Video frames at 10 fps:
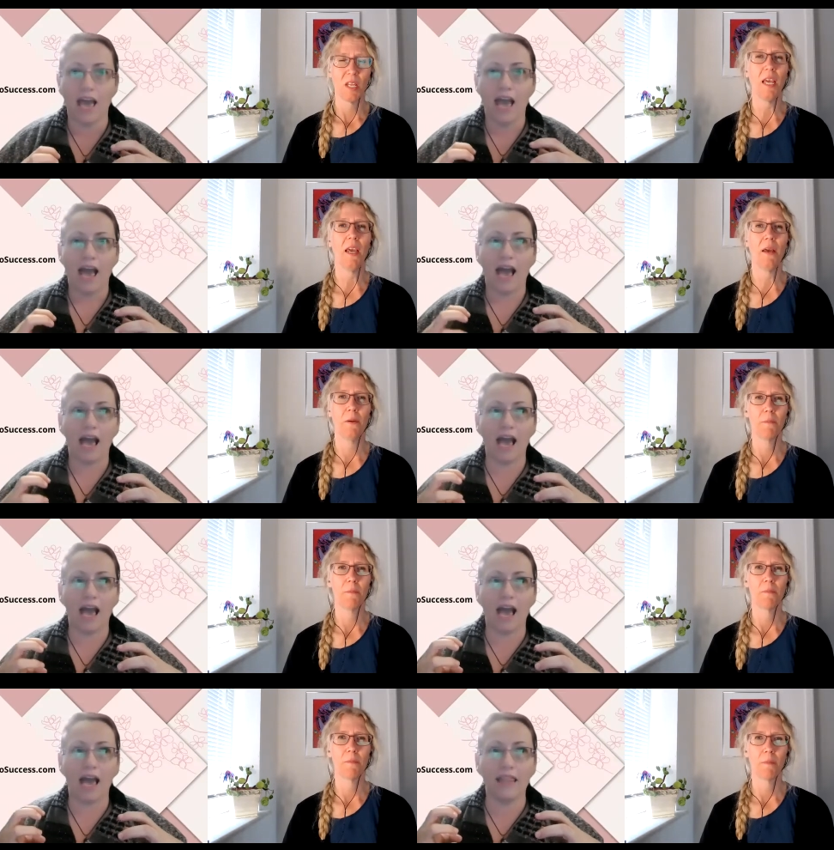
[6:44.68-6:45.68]
Speaker 1: Yeah.
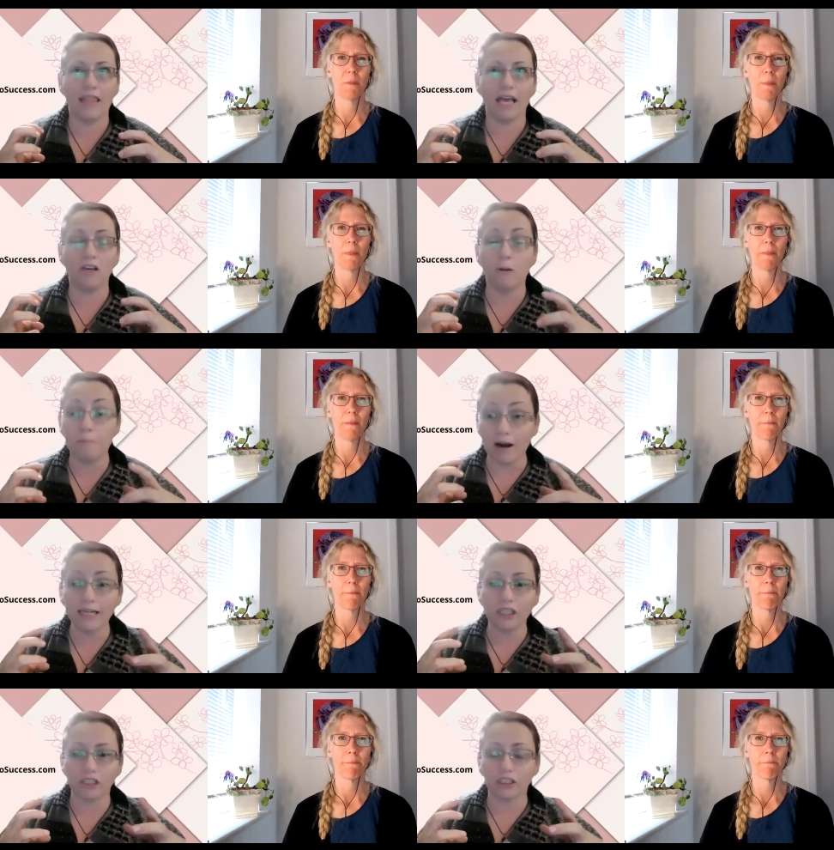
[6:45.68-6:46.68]
And then your
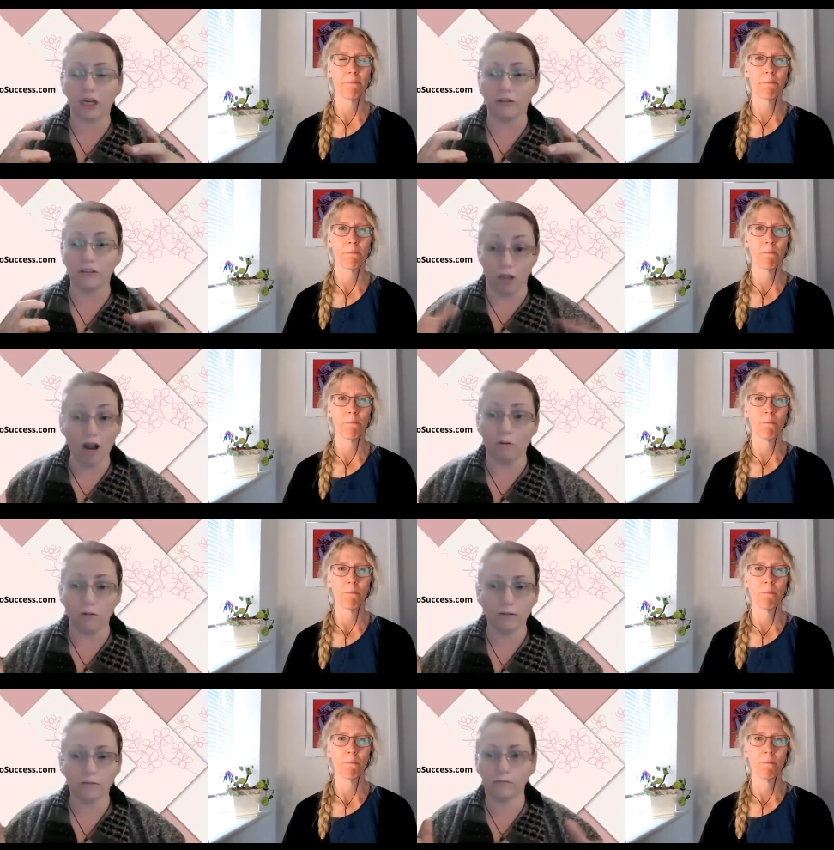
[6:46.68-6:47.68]
body just goes,
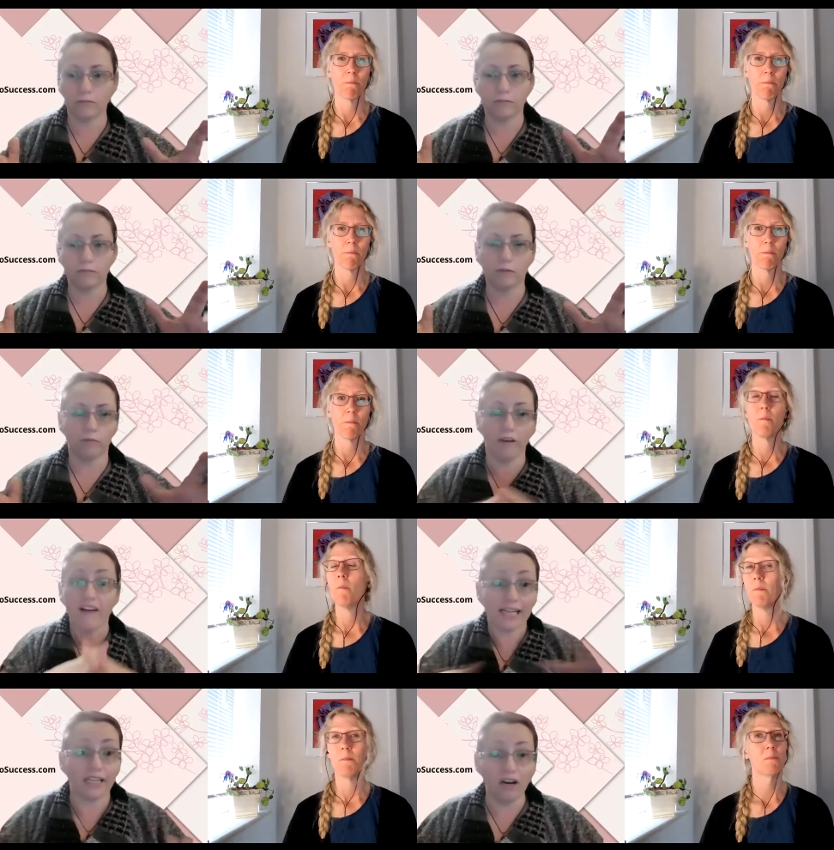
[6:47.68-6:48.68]
no, we've
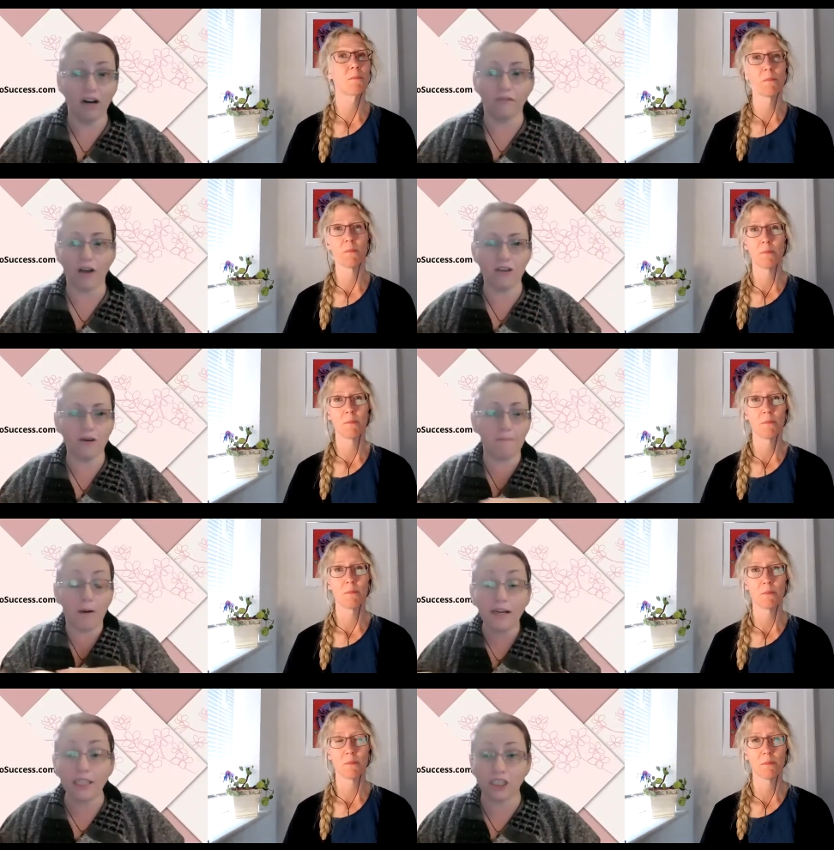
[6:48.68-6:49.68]
had enough. And your
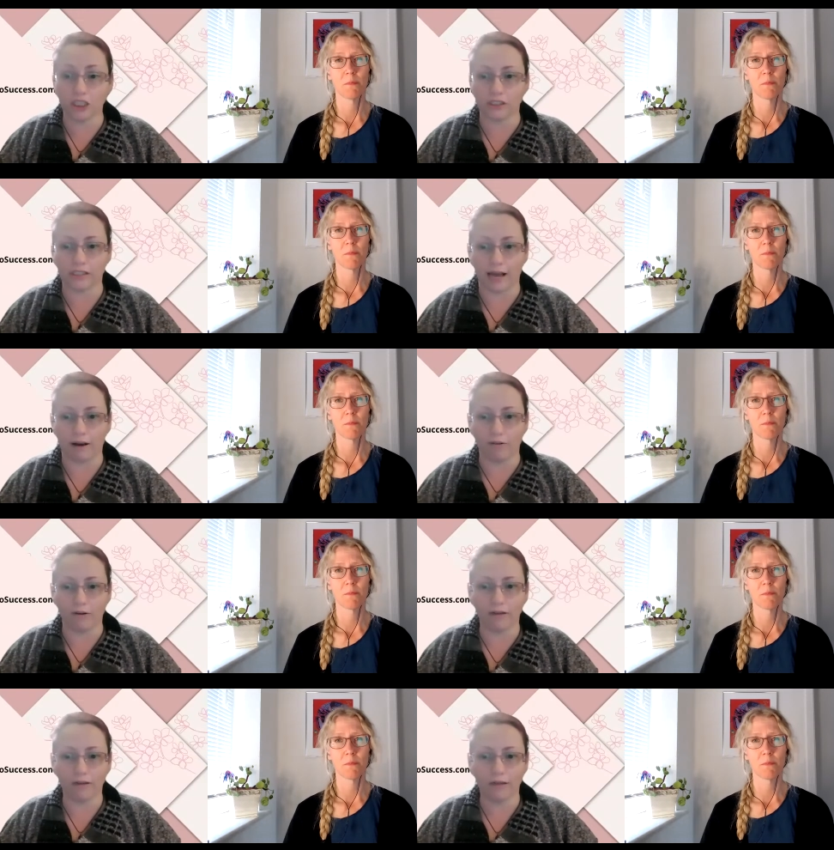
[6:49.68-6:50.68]
body shuts down.
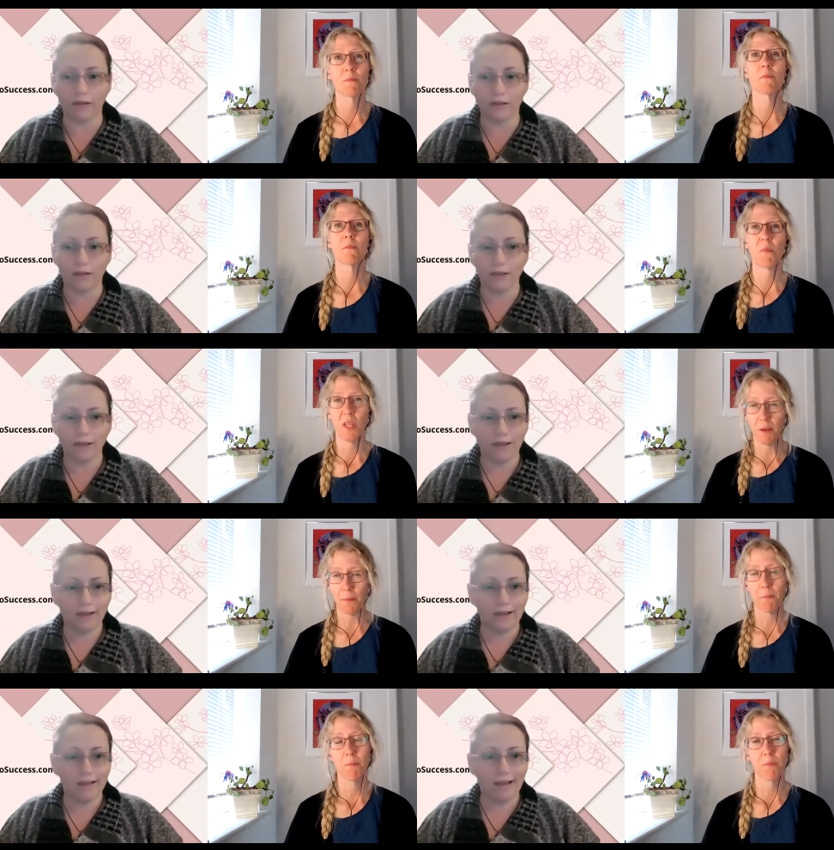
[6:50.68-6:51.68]
Speaker 2: Mm, yeah.
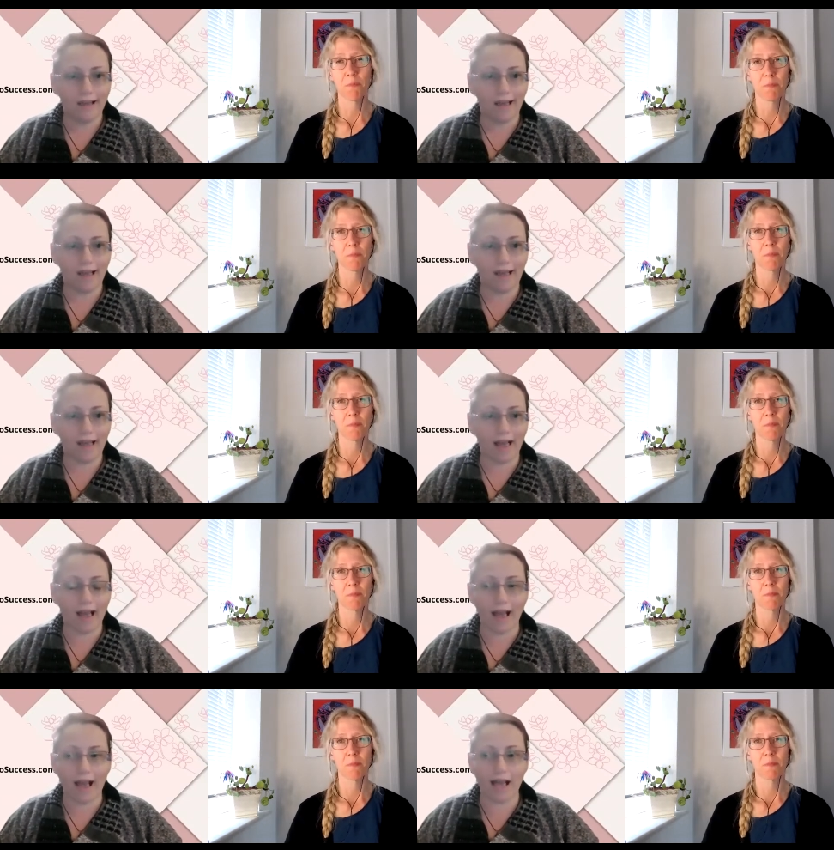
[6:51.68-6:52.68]

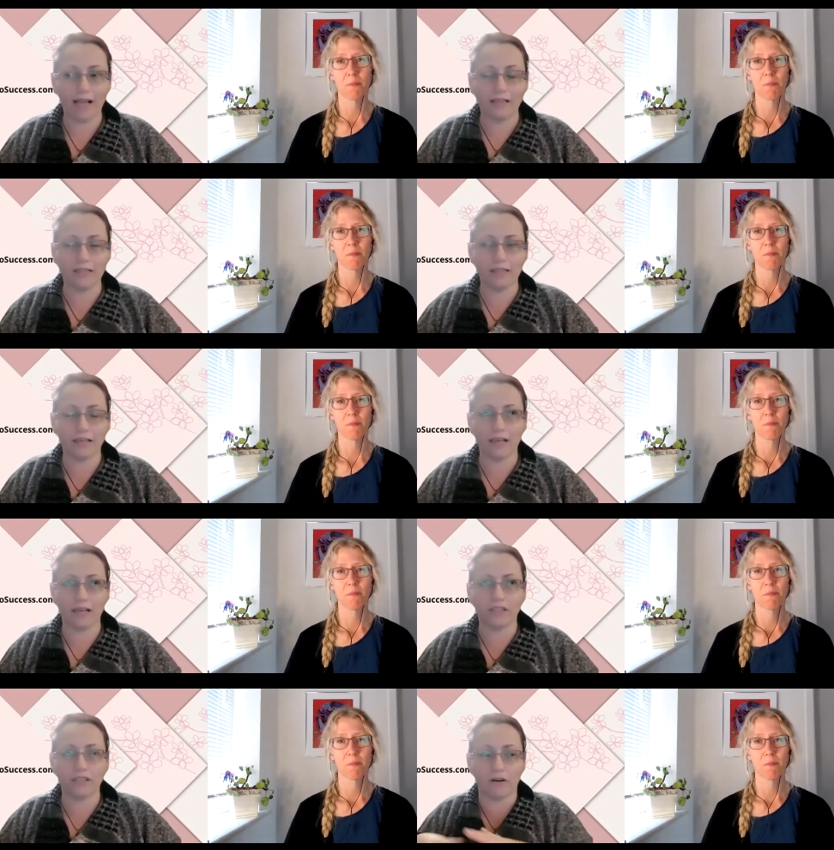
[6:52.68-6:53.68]
Speaker 1: And
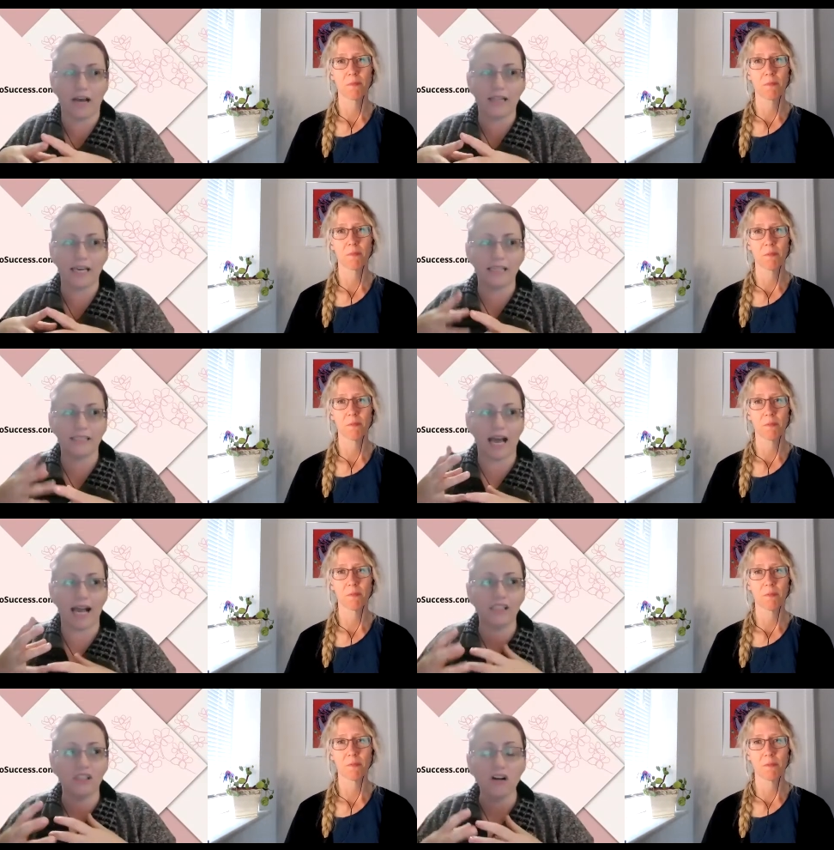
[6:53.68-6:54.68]
so, like I said,
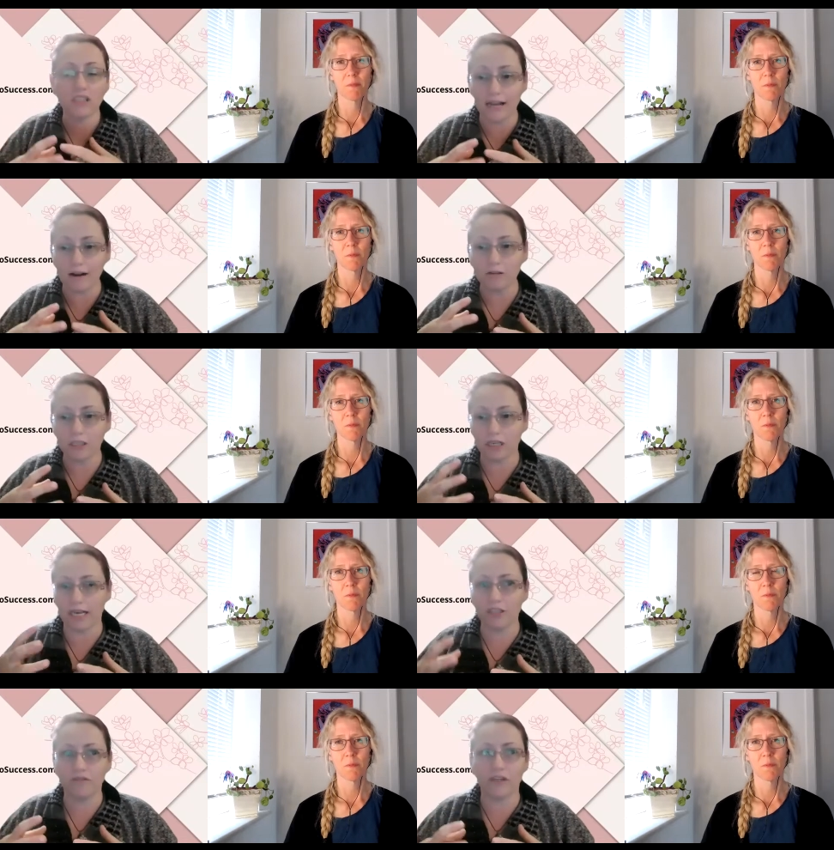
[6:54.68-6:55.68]
I talk now to
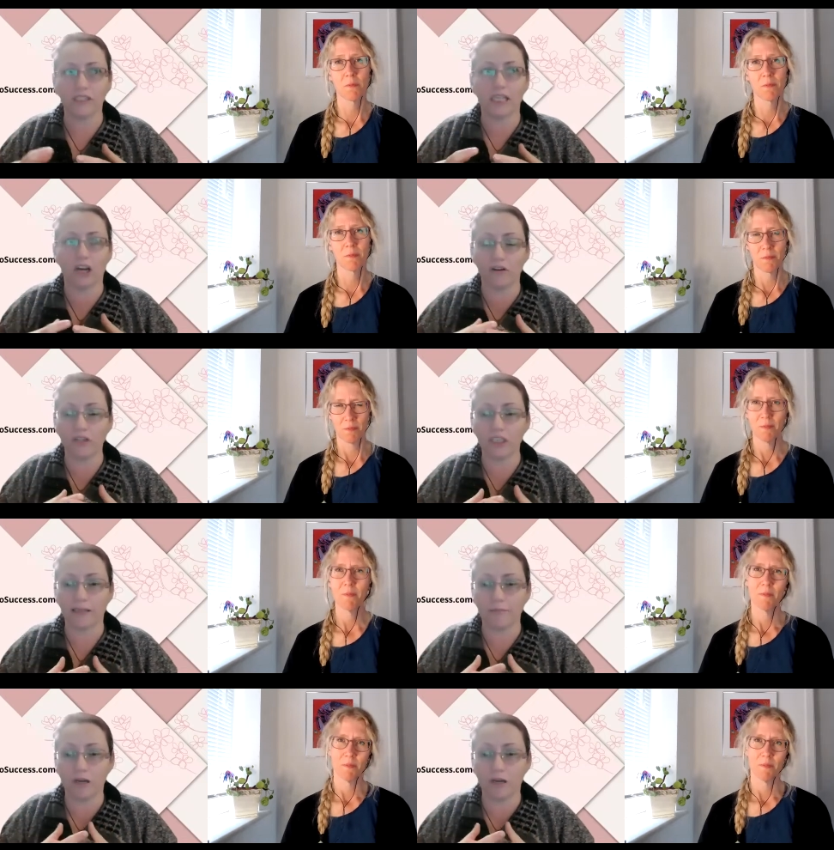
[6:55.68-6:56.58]
introverts, encouraging them